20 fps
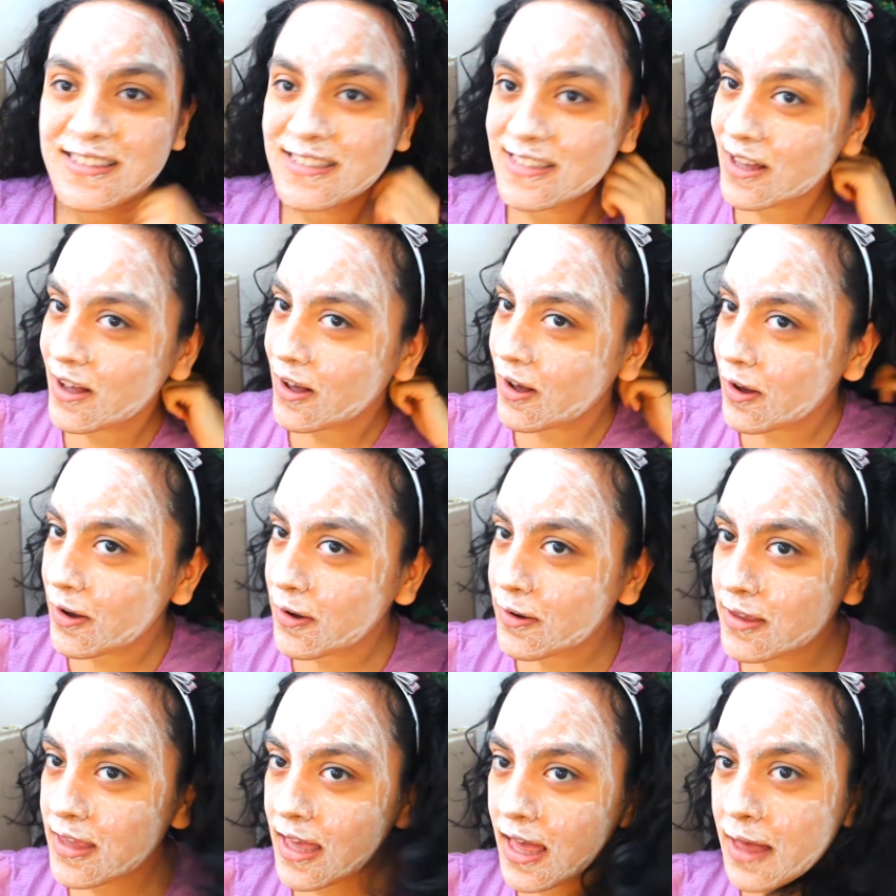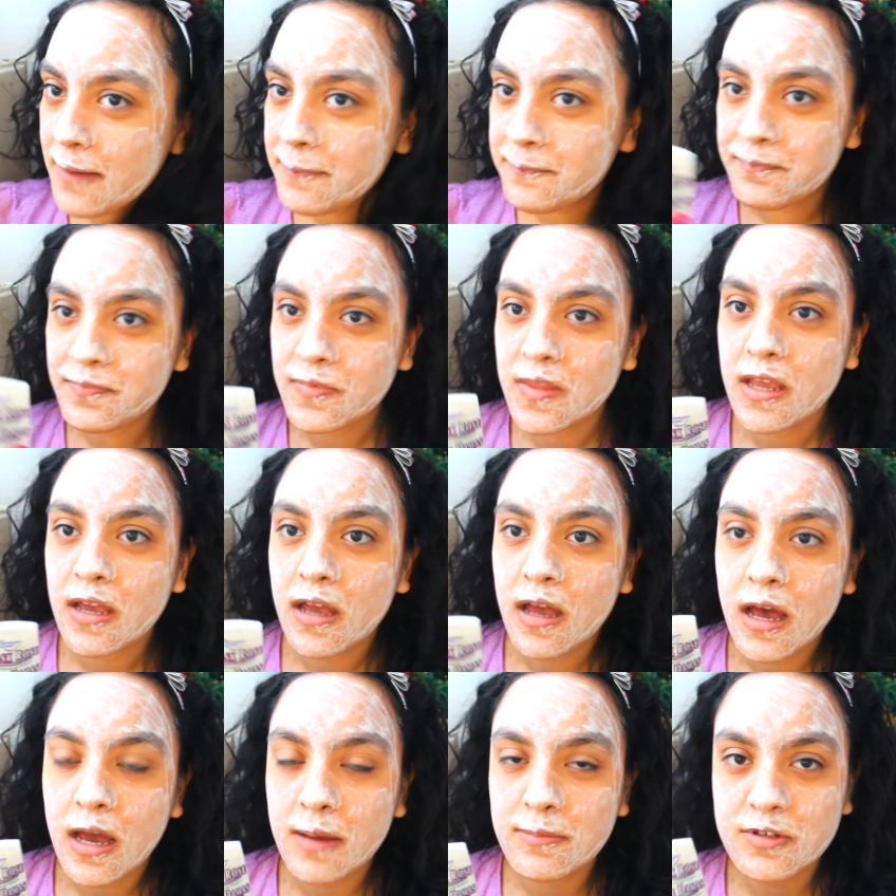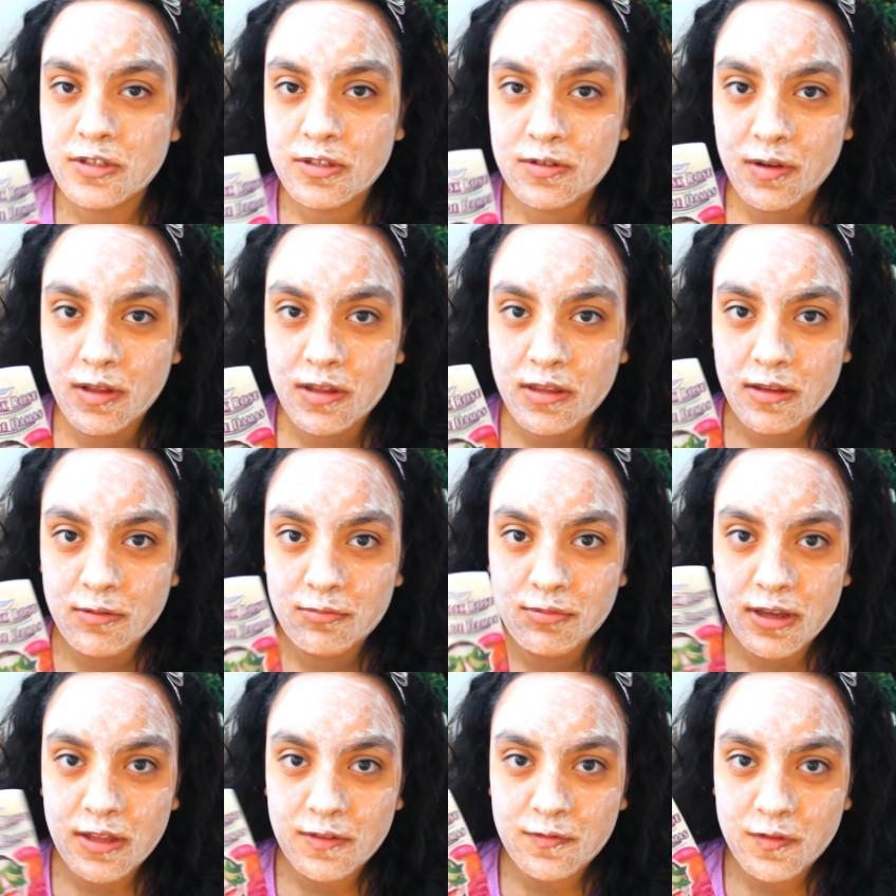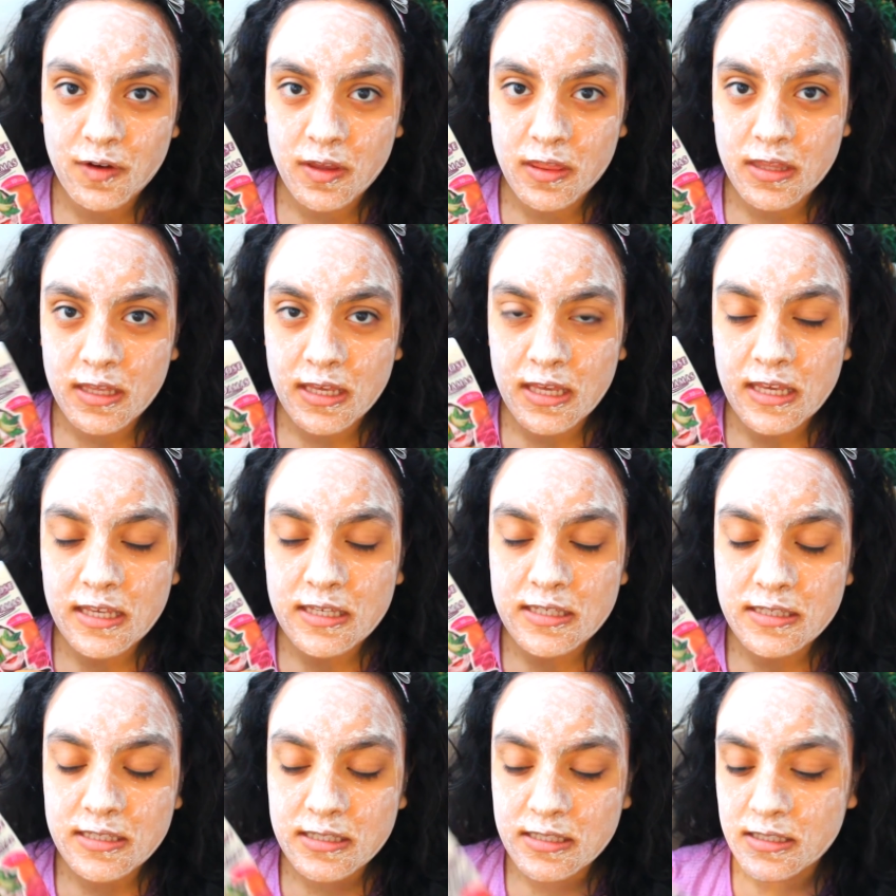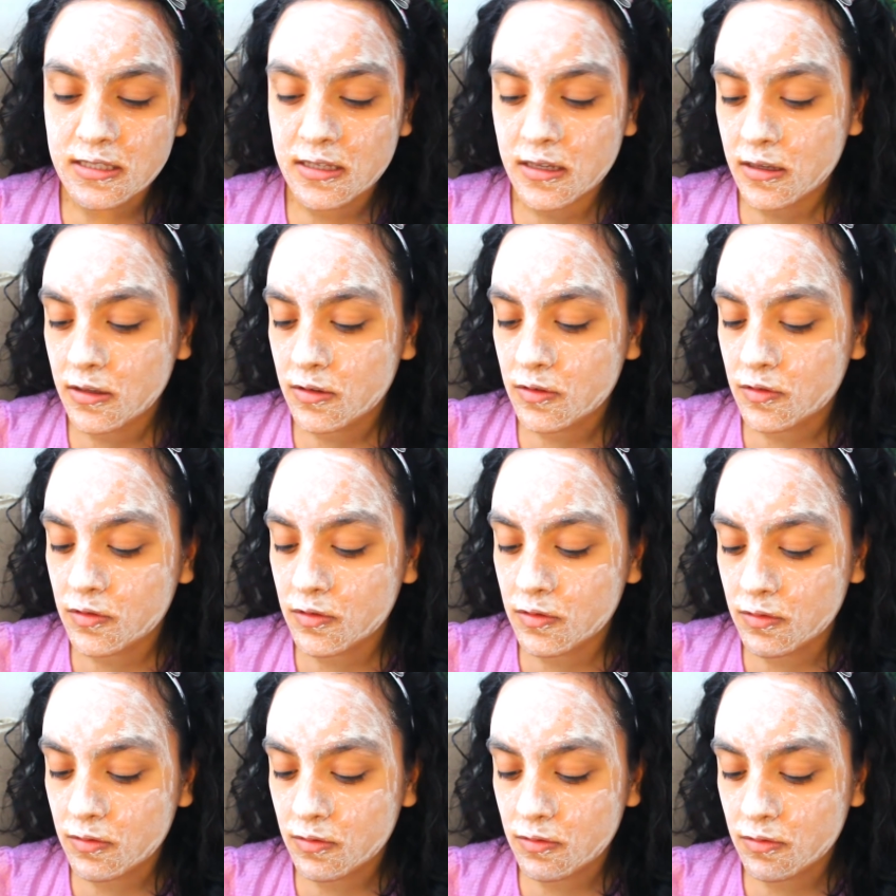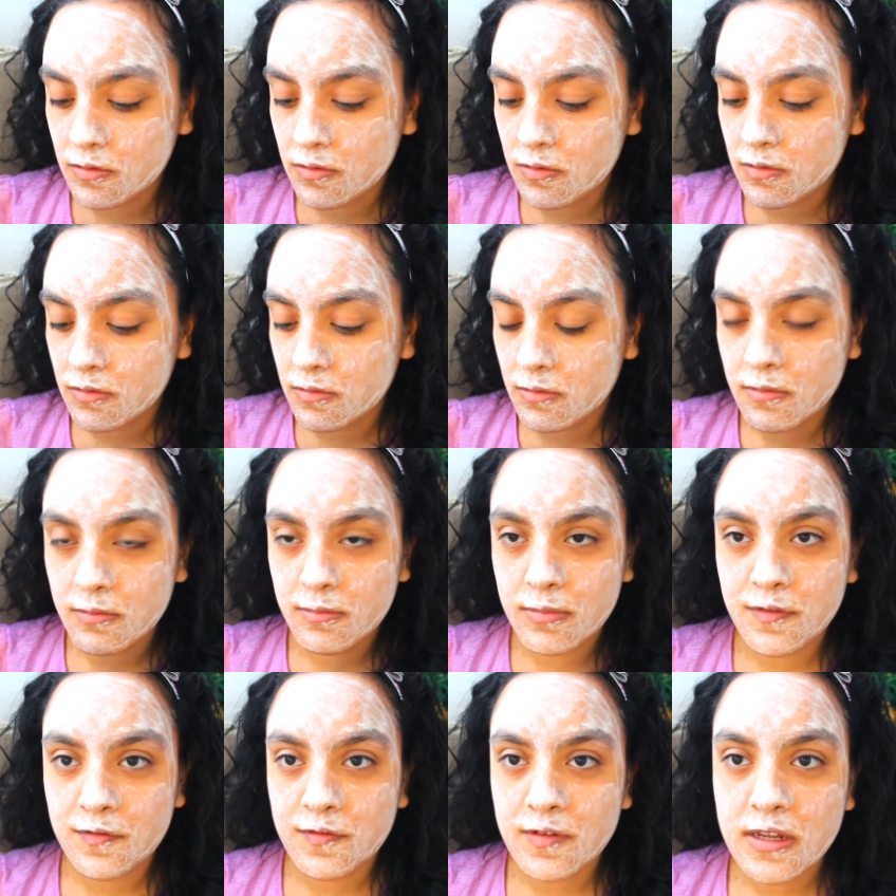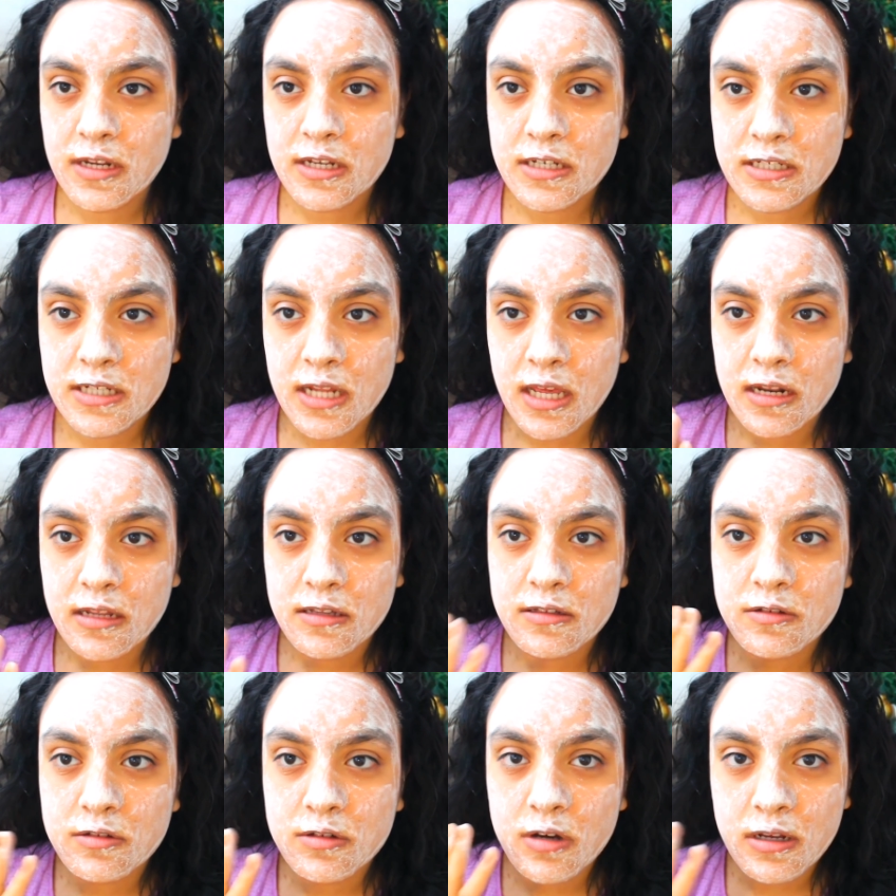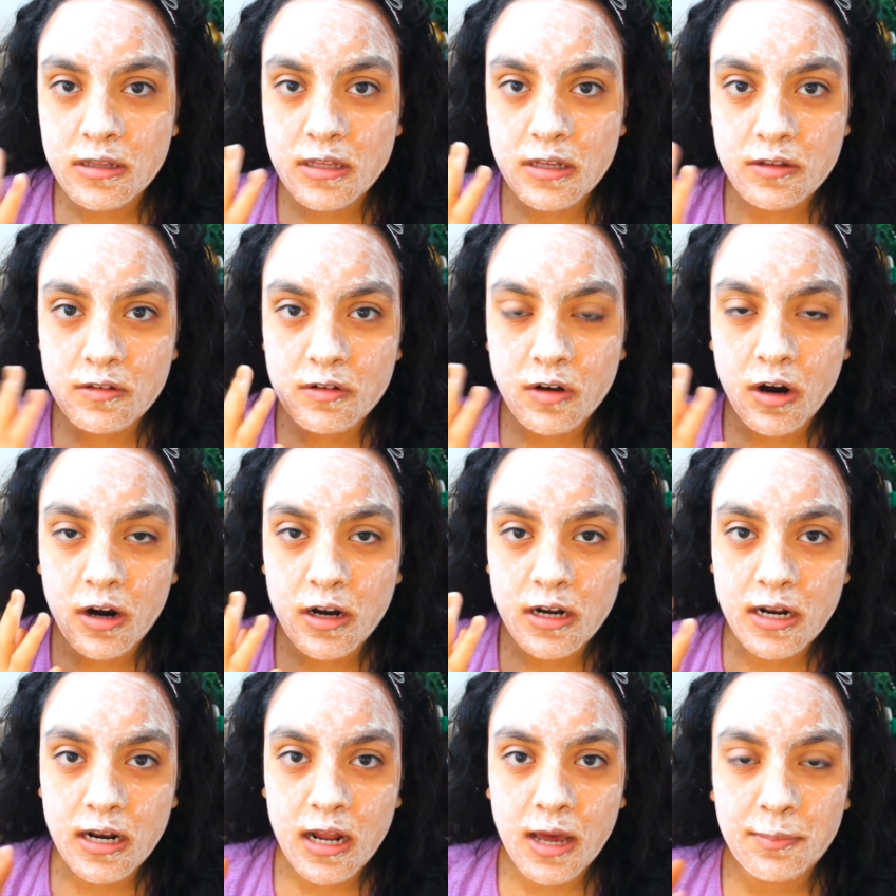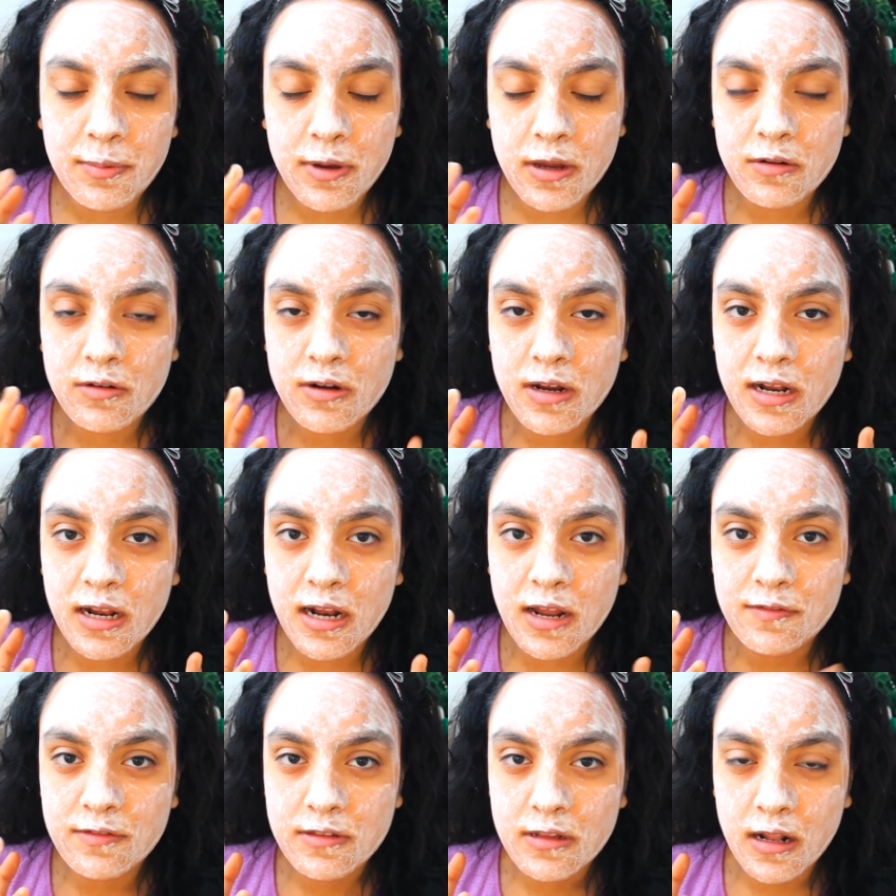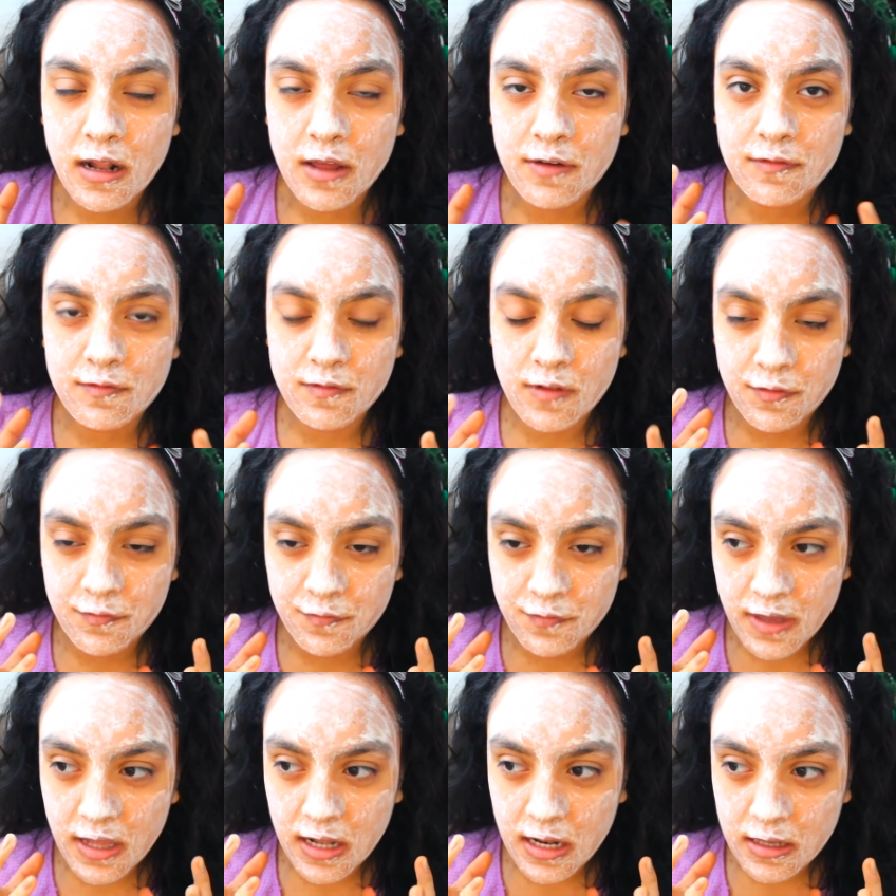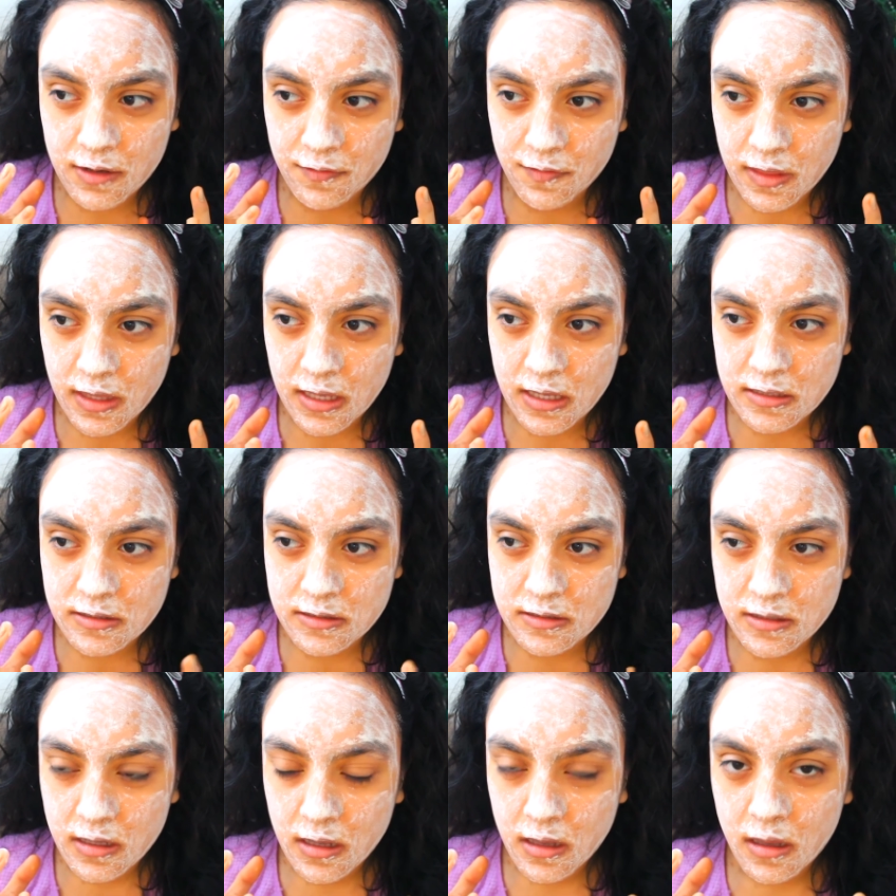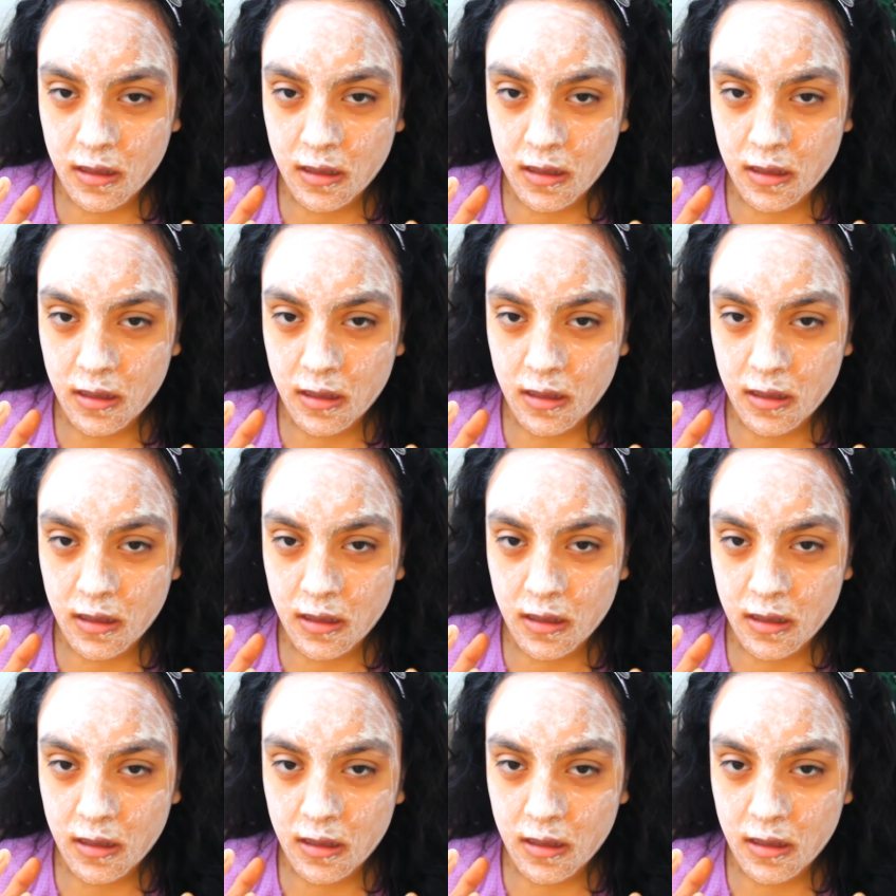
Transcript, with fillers: So yeah, I'm just going to wait for this to be finished, and it's starting to harden up. I really love love the feeling of this.